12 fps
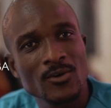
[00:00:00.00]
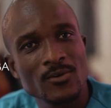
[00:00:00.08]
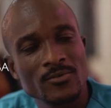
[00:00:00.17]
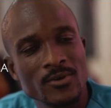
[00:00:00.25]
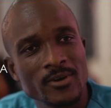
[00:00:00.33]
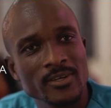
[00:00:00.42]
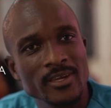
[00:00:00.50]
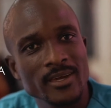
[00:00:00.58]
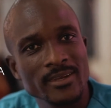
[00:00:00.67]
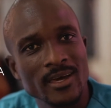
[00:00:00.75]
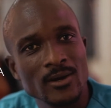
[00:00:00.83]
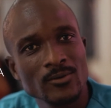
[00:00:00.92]
over a
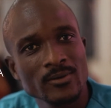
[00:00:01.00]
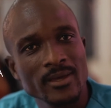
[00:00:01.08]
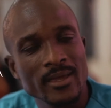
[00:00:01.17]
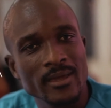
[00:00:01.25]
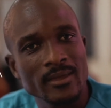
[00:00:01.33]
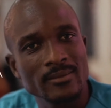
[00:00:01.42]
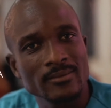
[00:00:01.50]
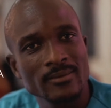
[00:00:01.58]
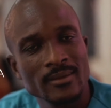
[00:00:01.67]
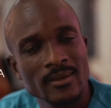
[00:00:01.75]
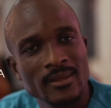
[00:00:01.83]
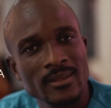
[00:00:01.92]
year now, and
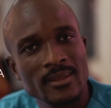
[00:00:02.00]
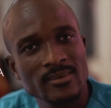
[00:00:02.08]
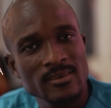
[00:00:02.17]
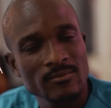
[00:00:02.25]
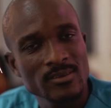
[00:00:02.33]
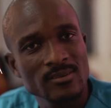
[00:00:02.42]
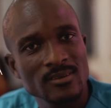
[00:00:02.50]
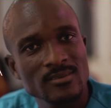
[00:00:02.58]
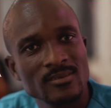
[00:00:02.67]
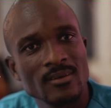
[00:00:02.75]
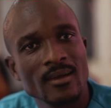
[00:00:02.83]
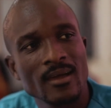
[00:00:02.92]
the
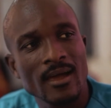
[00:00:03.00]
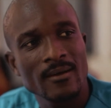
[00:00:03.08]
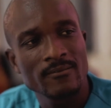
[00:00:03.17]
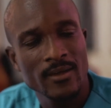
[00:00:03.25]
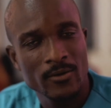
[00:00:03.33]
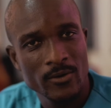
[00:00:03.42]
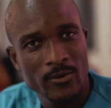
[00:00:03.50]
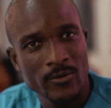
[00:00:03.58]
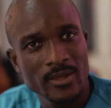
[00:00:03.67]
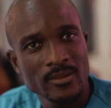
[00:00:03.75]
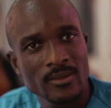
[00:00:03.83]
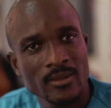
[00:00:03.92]
services are very
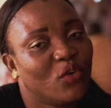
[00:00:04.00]
great.